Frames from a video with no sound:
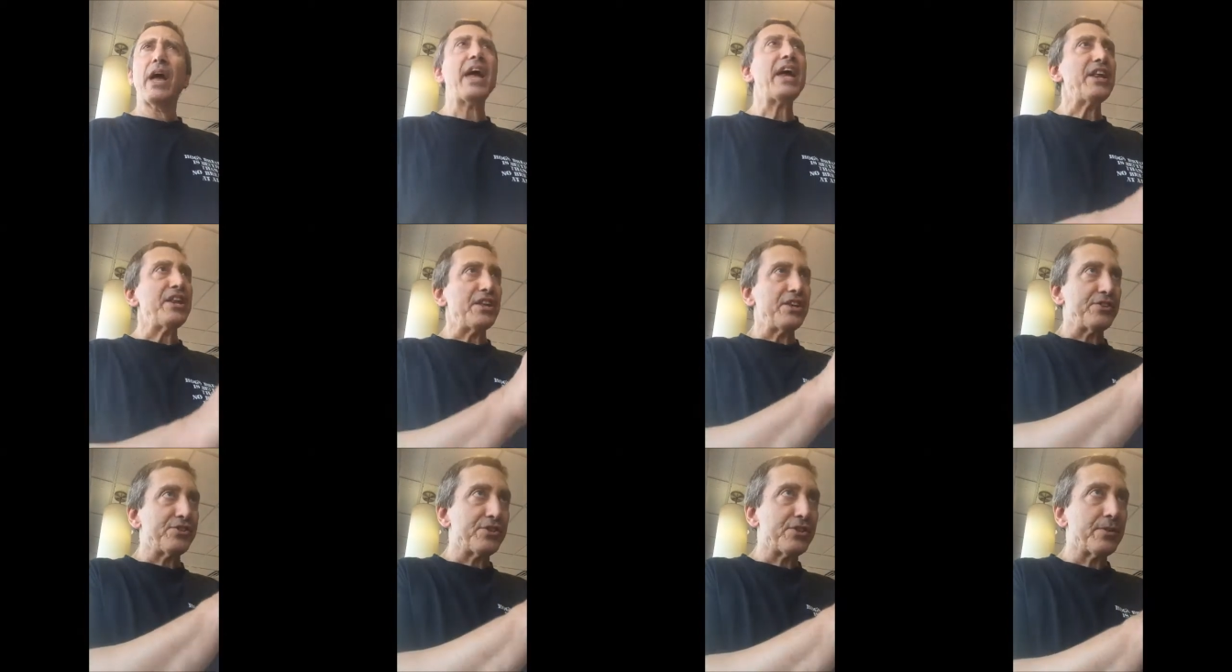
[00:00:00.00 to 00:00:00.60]

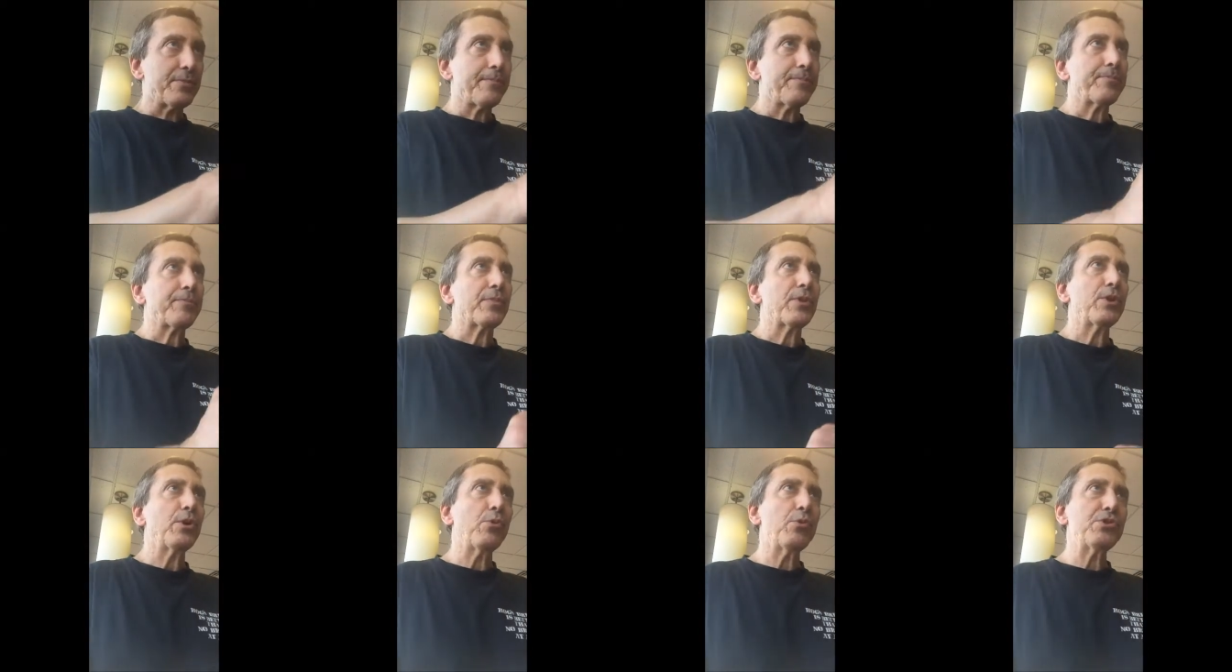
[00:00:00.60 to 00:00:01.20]
1980s,
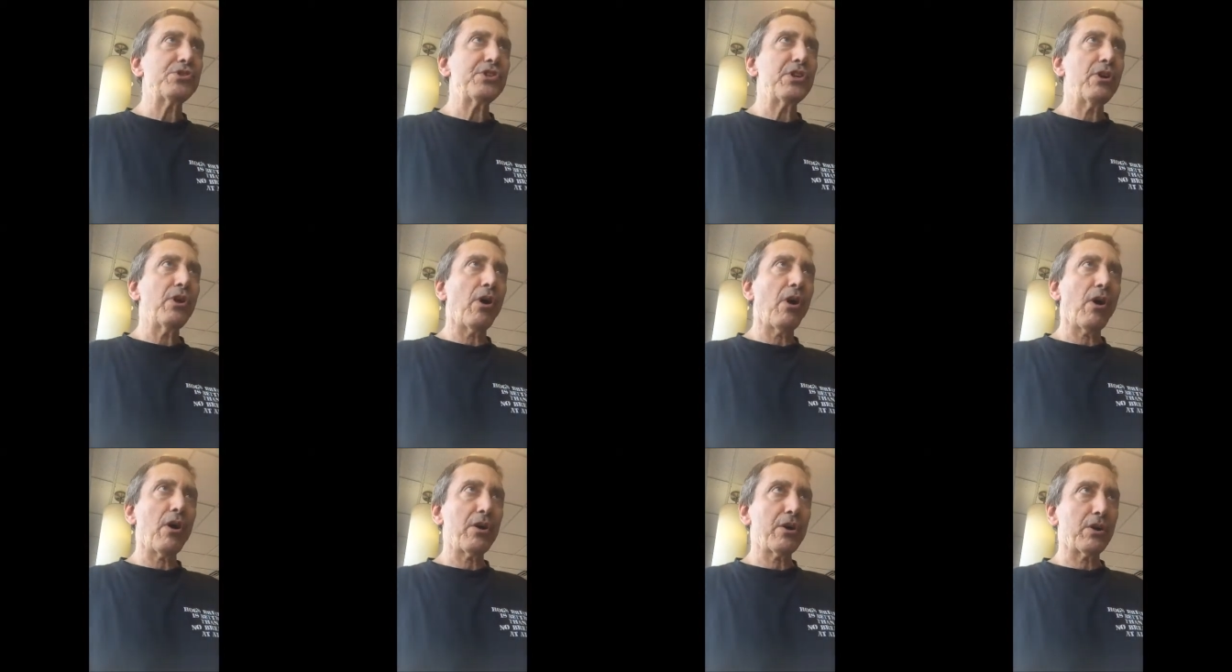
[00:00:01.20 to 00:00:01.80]
there was an
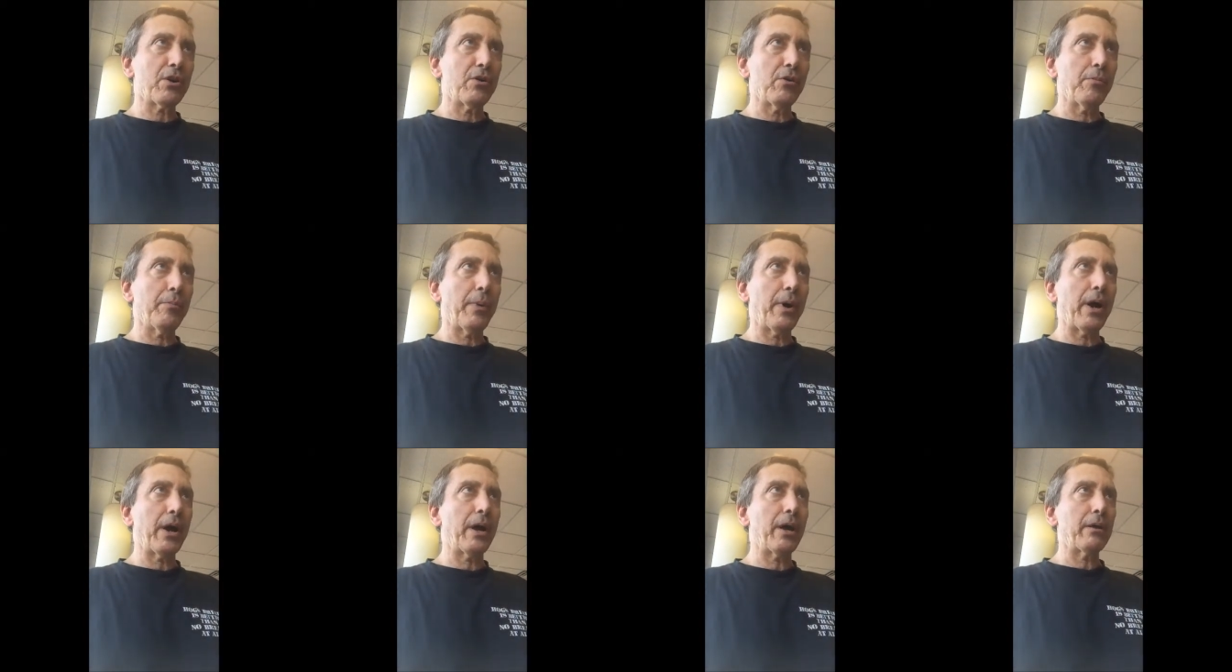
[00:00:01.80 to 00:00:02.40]
article
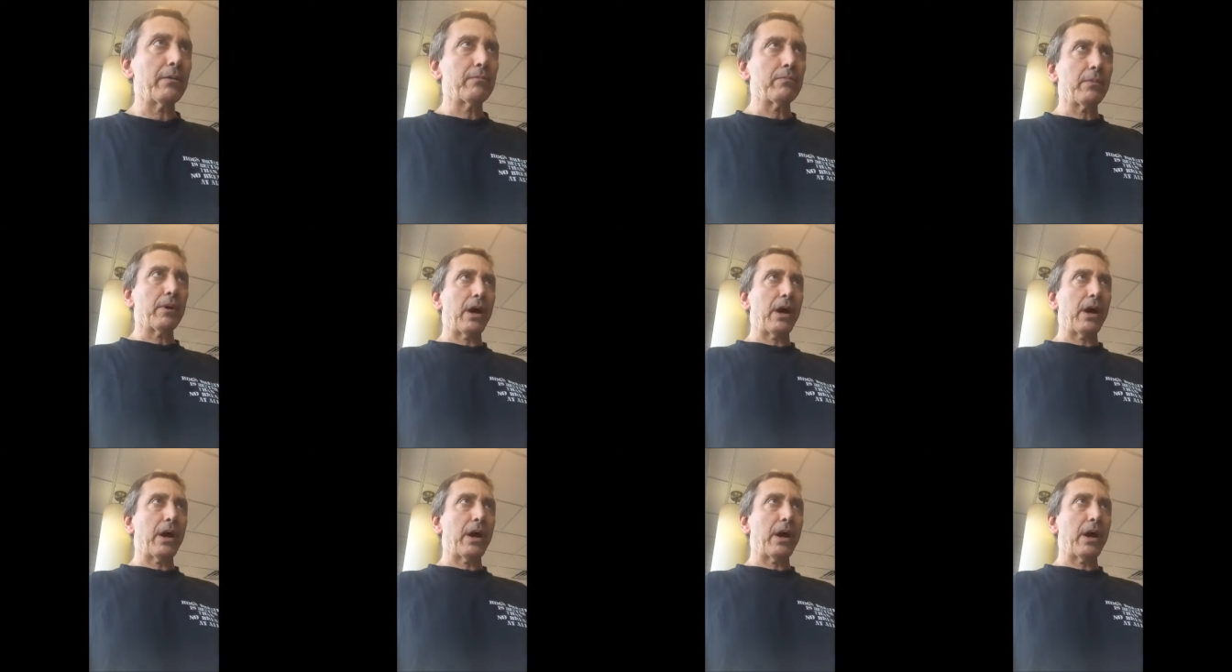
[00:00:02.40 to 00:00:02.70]
by,